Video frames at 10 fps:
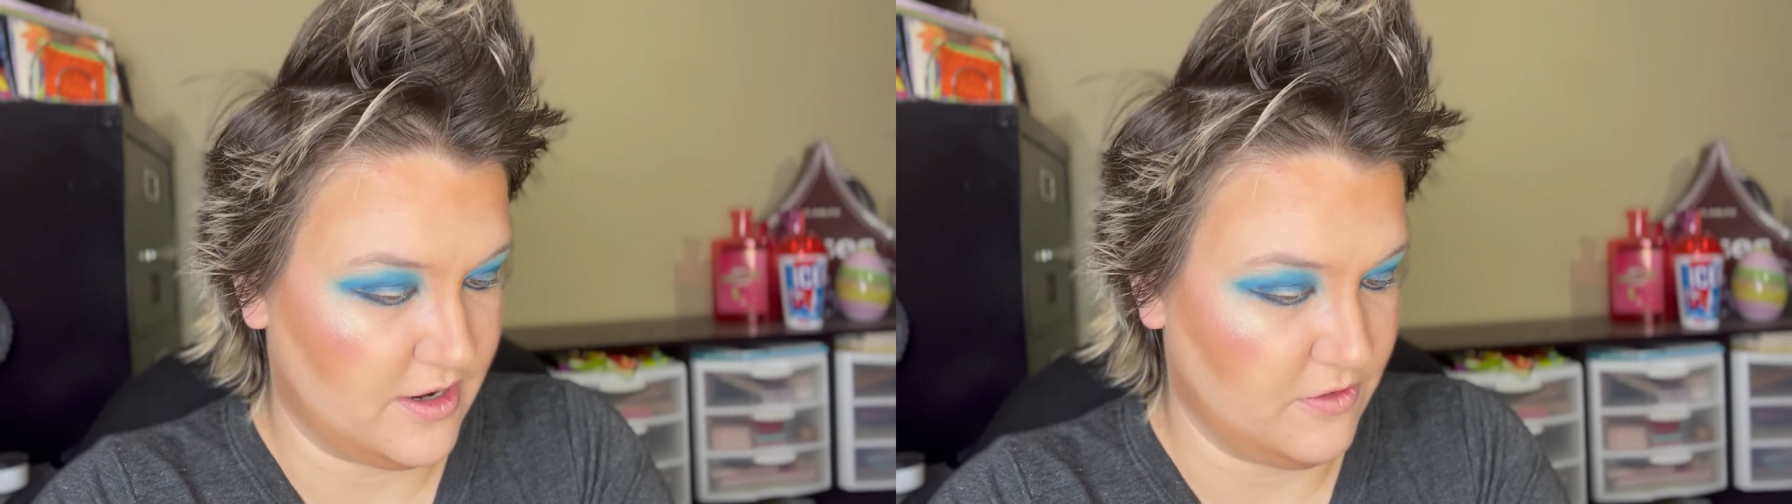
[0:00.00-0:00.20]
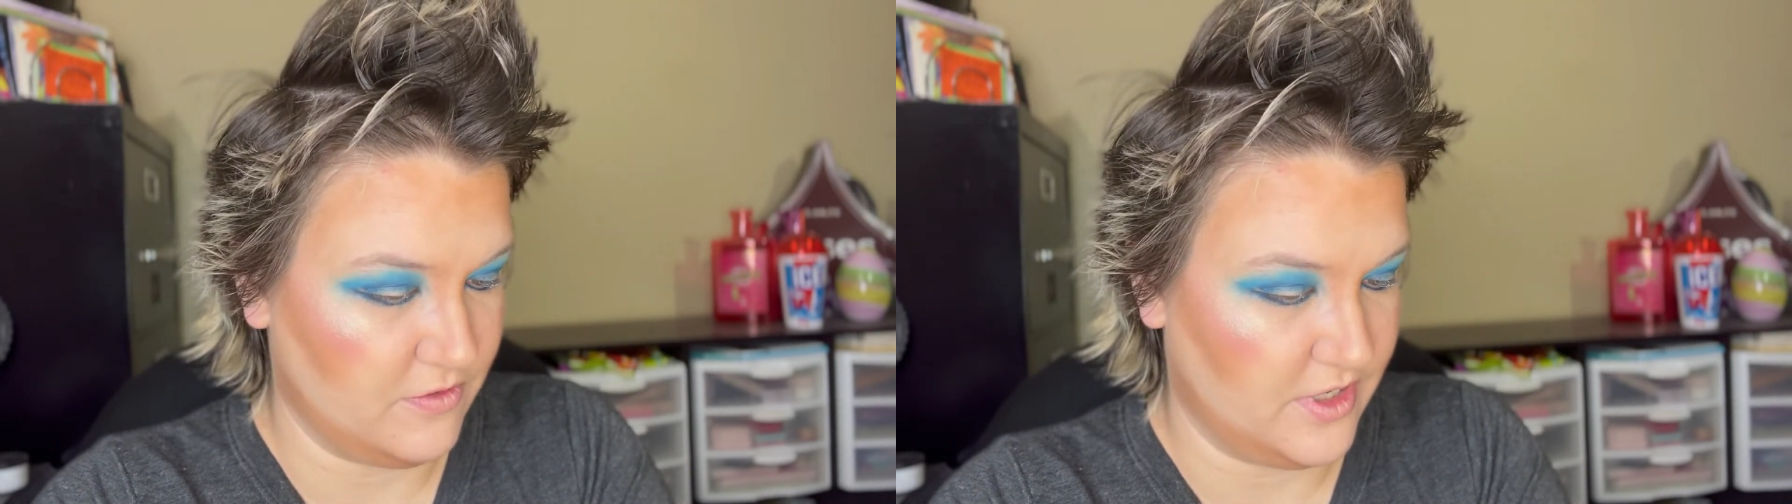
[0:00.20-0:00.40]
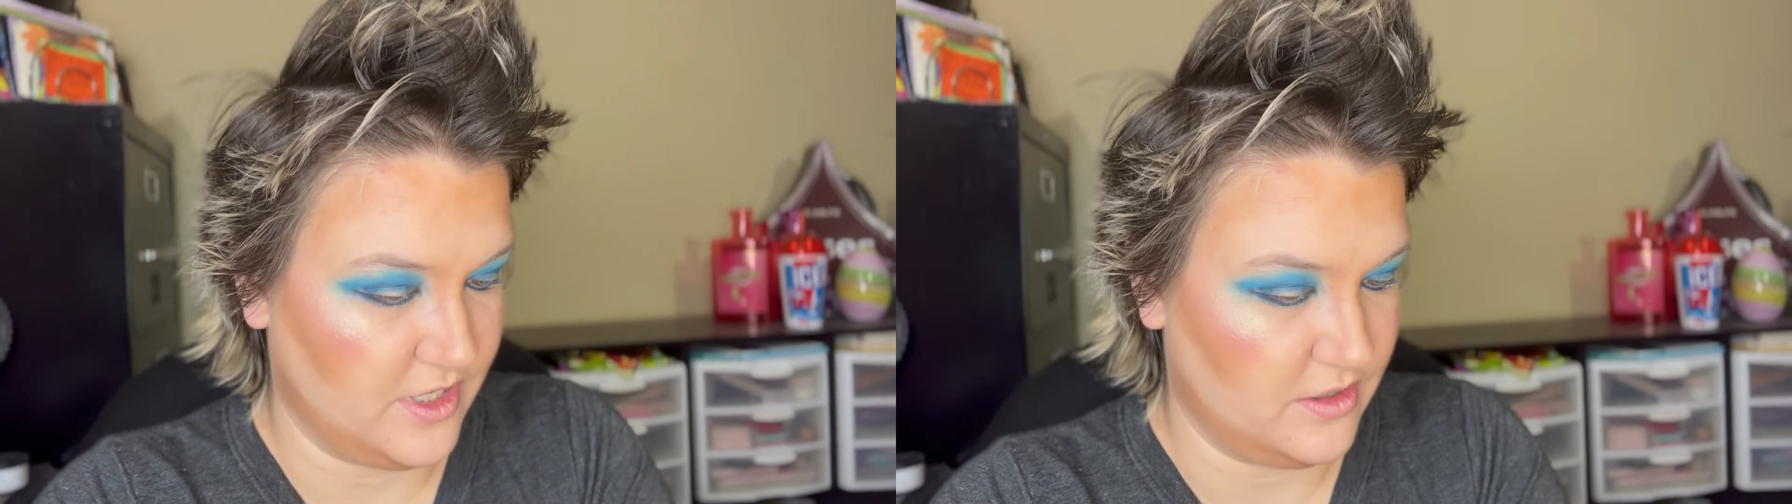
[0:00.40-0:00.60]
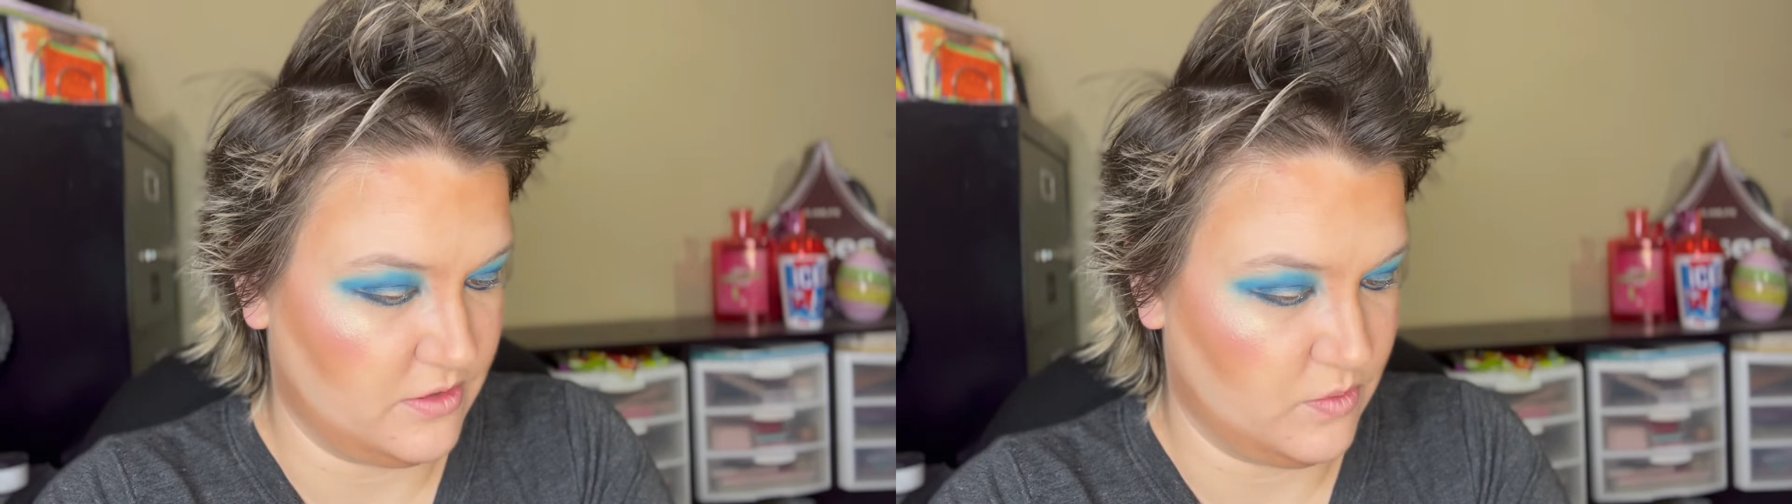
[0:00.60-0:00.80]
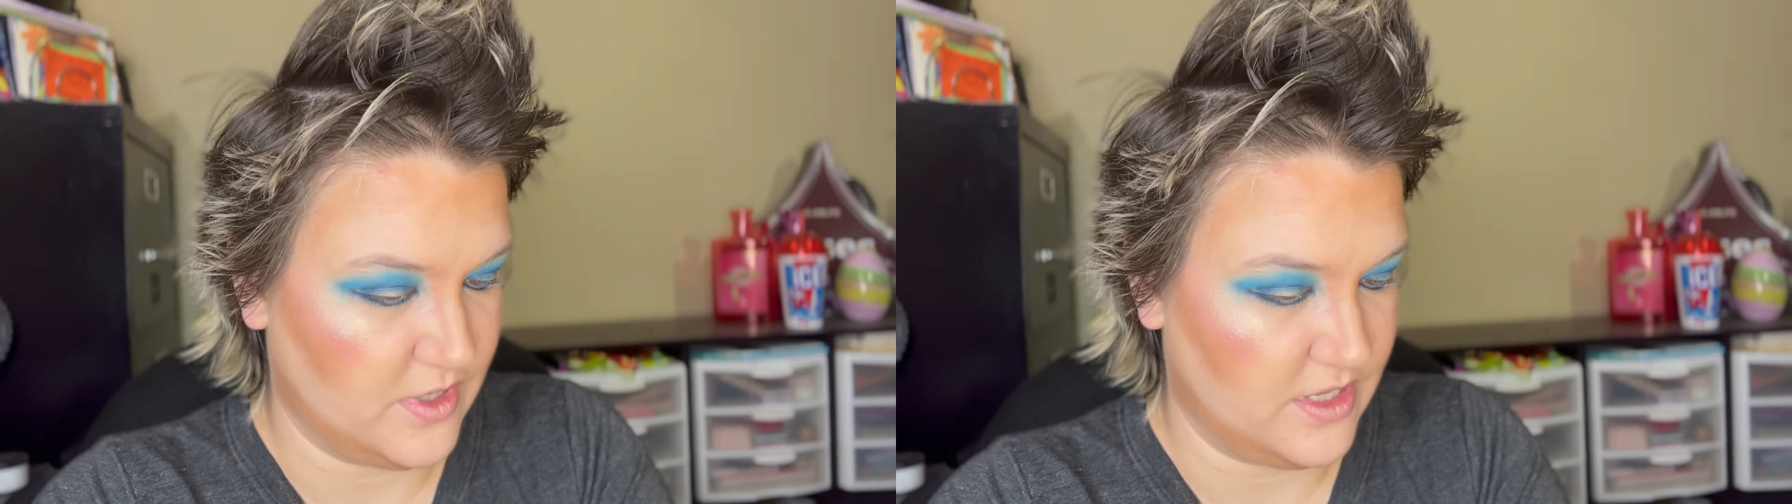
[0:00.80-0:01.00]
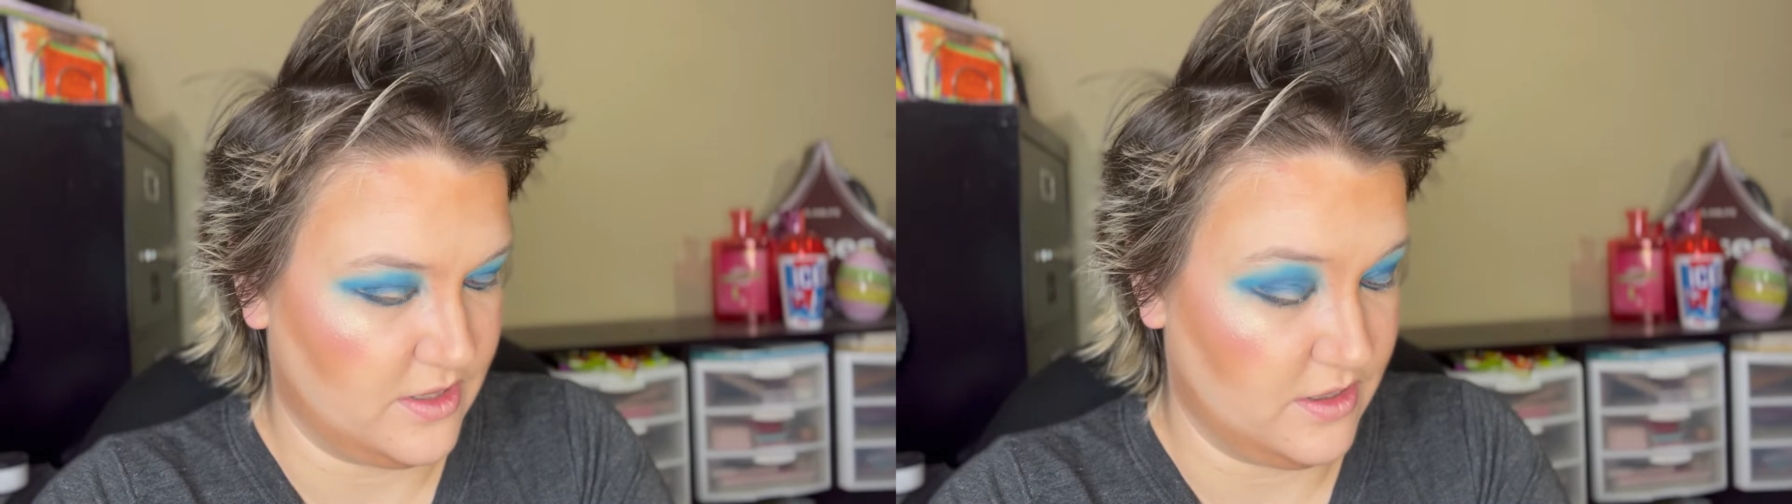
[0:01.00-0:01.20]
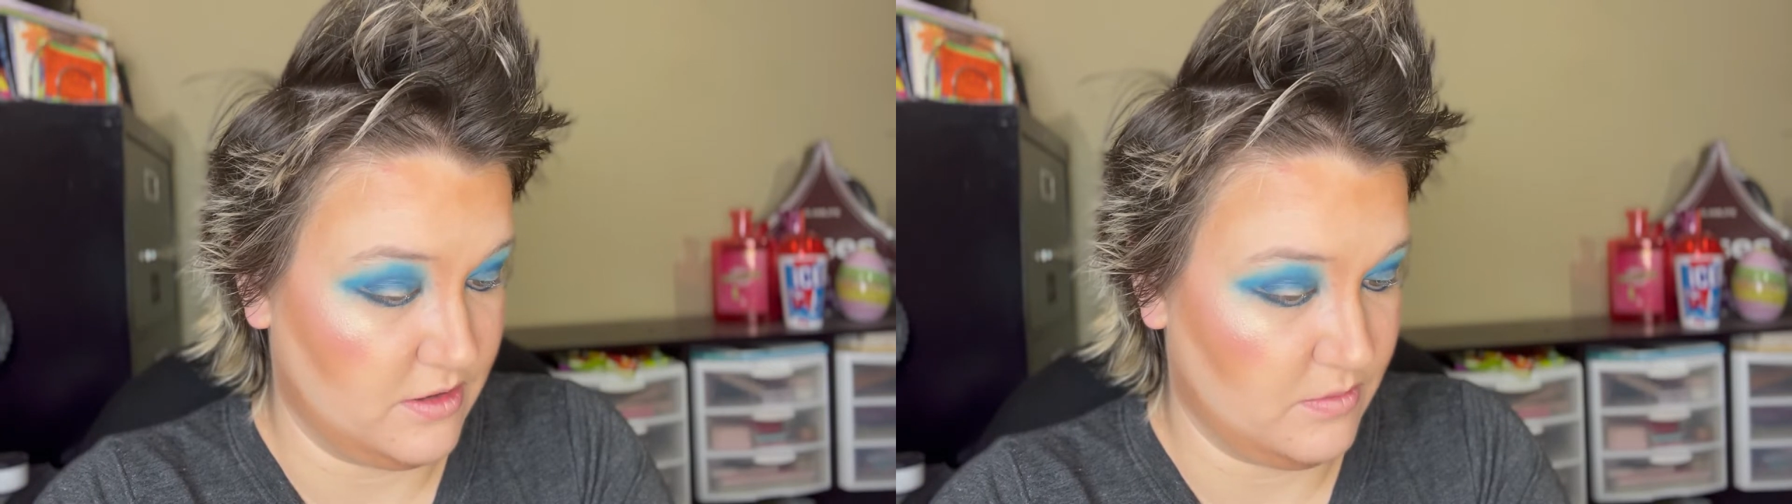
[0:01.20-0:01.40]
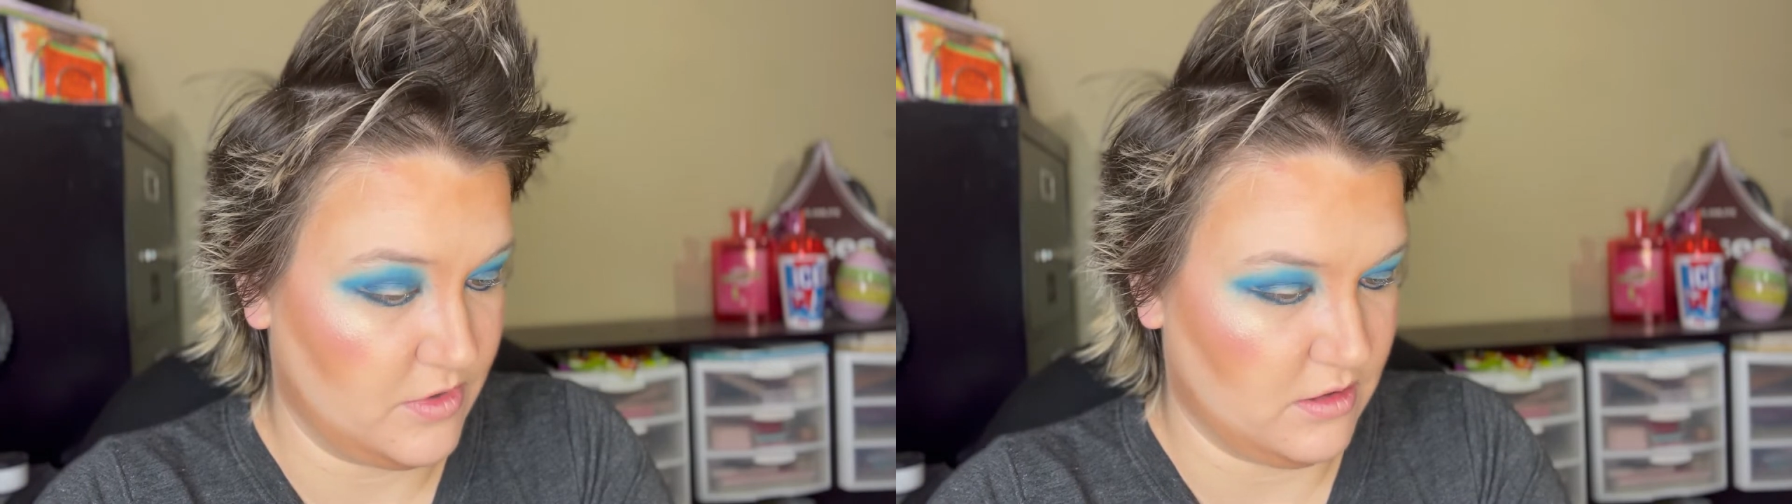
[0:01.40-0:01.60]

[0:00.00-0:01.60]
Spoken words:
I don't need to wet them.